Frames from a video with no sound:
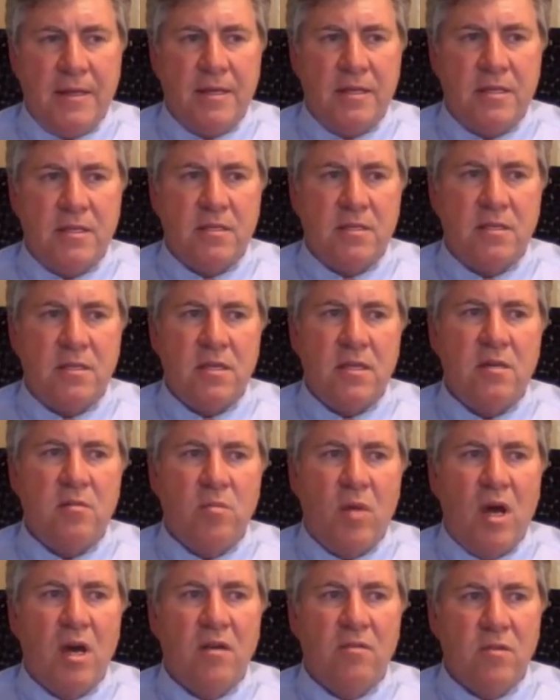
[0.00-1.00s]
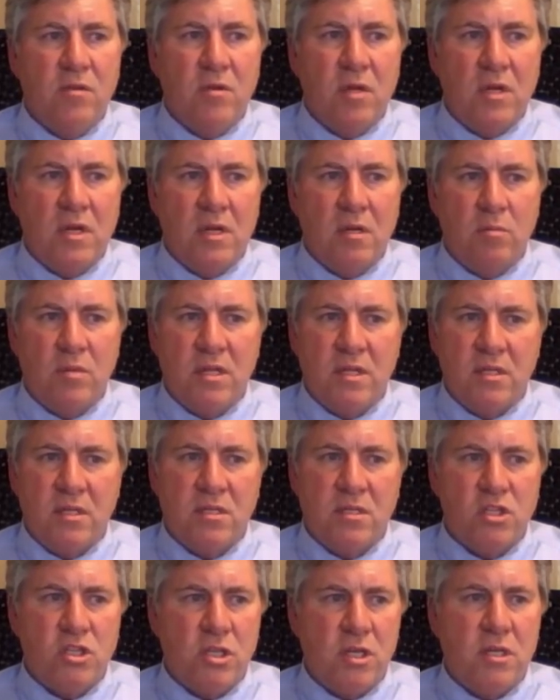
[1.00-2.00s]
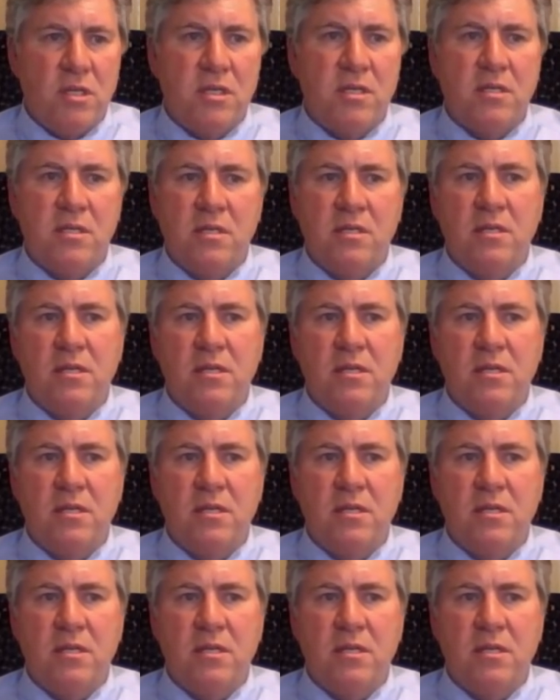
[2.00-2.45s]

is, in my view, a little bit disingenuous.